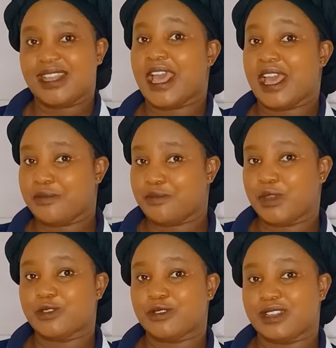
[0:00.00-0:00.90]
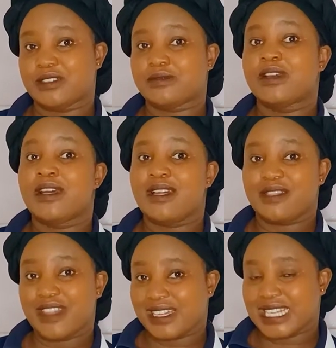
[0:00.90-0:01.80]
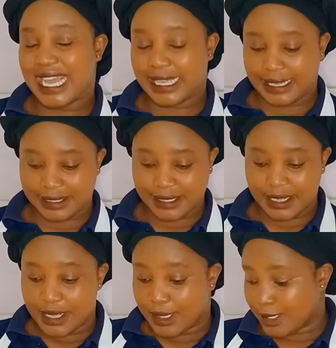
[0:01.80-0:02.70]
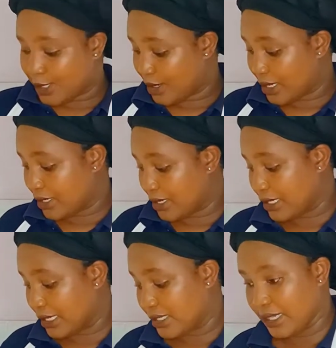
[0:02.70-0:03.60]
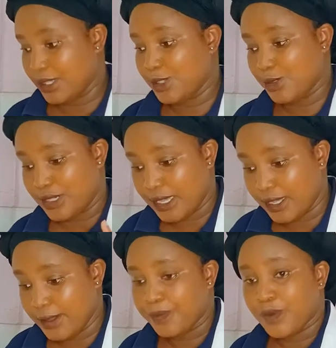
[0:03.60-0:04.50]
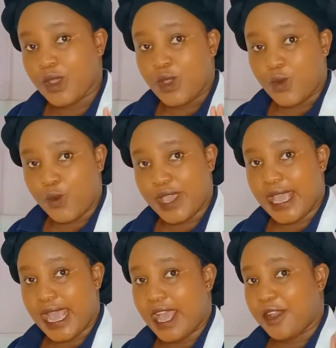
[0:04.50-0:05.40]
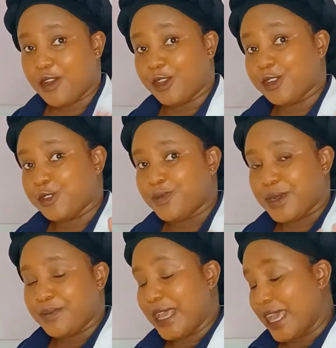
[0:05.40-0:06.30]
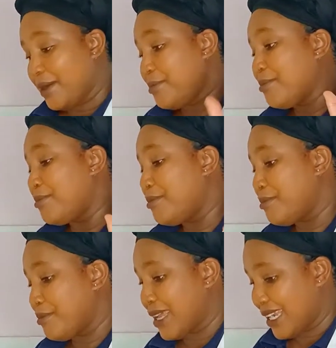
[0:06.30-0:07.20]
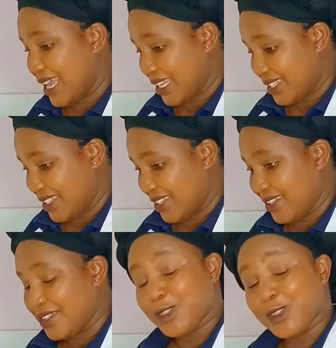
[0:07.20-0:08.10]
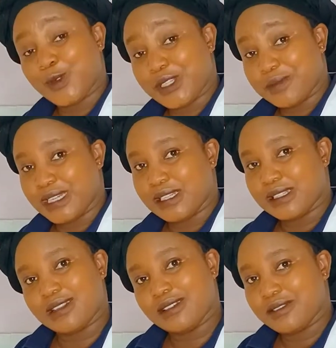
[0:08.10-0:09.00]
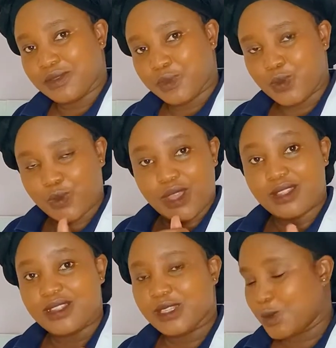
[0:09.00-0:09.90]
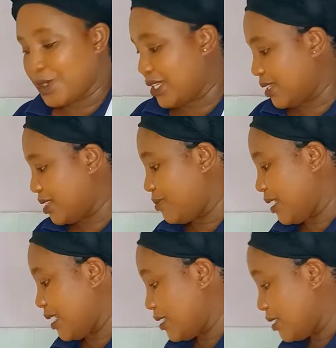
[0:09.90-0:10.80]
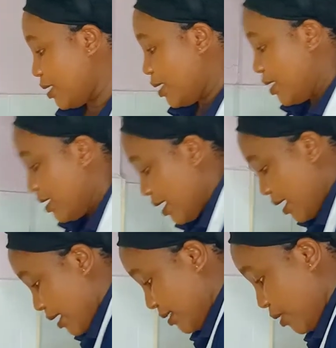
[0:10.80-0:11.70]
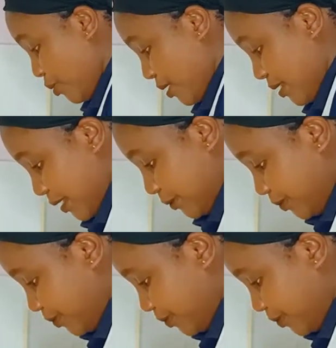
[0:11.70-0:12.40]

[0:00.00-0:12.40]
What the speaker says: help me to reach that target. So guys, as I said, today we are going to prepare mandazi, sweet mandazi, the sweetest mandazi. As I was saying,